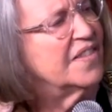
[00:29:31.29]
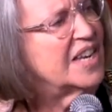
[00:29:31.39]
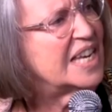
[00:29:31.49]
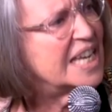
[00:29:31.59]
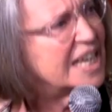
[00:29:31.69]

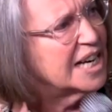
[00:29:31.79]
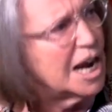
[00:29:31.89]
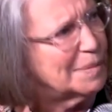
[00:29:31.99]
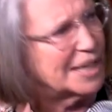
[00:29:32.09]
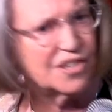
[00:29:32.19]
The
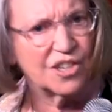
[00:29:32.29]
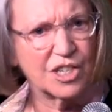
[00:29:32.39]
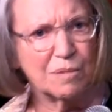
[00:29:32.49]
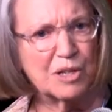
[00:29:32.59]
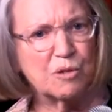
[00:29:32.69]
economic
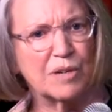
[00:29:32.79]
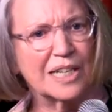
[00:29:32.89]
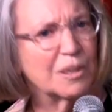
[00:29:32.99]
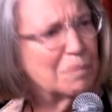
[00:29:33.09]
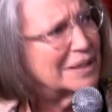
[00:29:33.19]
system is
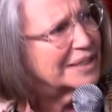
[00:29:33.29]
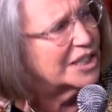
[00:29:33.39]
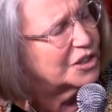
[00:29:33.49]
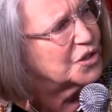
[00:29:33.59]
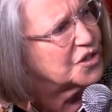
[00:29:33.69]
rigged. The
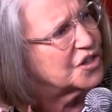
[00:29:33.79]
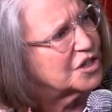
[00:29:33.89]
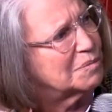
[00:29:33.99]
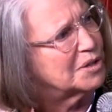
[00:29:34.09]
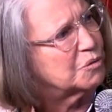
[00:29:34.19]
political
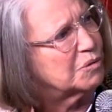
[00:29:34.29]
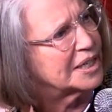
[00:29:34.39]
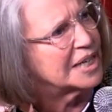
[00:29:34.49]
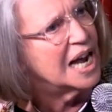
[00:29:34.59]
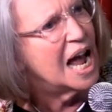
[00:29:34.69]
system is rigged.